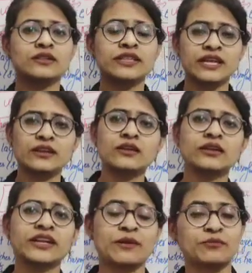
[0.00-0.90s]
then
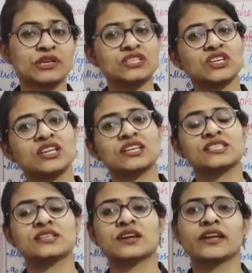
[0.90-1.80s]
temperature
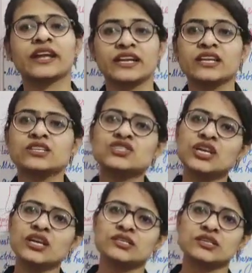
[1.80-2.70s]
is getting
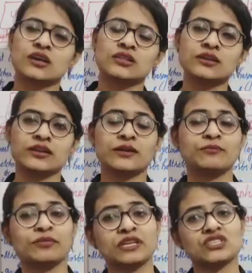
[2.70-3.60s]
changed, then
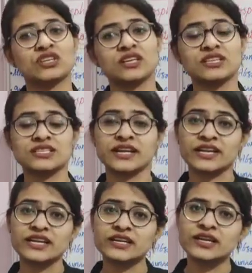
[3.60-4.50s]
temperature is
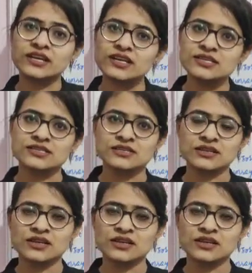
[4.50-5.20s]
getting decreased.